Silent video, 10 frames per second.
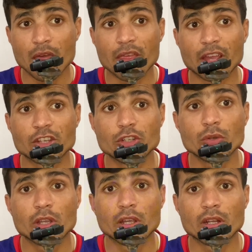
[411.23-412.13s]
that you
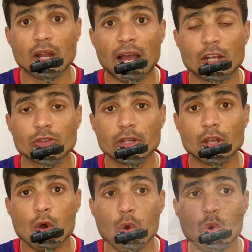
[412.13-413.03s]
can actually
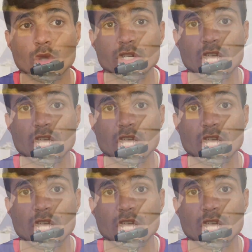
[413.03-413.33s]
hold